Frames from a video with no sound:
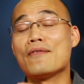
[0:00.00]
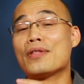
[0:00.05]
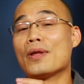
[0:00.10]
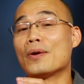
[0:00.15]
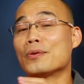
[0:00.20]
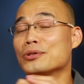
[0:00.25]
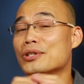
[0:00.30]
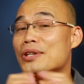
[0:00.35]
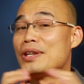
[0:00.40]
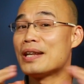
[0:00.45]

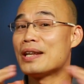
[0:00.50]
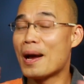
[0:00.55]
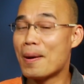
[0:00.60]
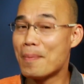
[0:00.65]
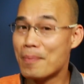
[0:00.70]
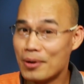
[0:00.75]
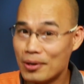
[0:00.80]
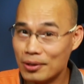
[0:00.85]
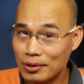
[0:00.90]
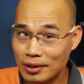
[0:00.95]
those
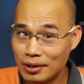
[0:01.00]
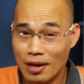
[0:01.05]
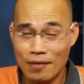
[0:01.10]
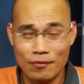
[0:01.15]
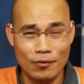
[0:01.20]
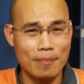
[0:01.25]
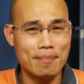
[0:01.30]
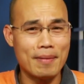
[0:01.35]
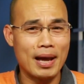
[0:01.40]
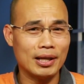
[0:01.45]
numbers
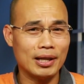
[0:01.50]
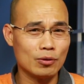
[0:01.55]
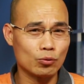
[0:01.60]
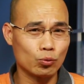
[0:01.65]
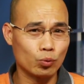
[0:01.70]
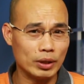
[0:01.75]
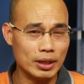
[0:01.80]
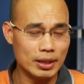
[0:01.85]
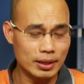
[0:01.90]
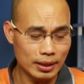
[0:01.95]
for many
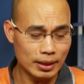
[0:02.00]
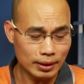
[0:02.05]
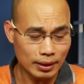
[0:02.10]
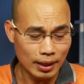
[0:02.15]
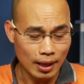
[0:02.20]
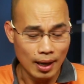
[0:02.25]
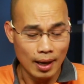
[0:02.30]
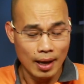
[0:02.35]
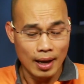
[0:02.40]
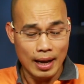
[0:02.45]
reasons,
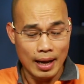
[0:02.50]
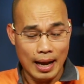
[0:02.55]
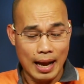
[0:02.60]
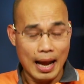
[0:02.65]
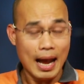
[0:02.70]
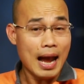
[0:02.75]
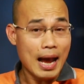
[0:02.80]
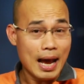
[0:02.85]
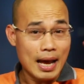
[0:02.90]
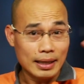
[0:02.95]

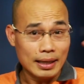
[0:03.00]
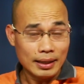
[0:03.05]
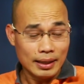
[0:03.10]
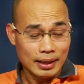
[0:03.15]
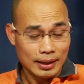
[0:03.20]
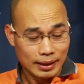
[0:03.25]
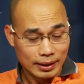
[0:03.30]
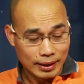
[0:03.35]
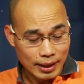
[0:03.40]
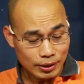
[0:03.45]
and
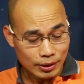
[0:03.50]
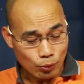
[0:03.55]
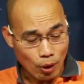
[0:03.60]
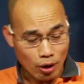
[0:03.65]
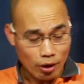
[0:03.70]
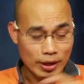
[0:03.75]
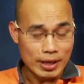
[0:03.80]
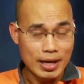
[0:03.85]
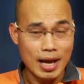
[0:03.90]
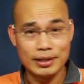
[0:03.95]
this
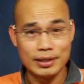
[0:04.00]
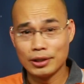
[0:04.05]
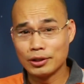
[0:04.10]
router here has a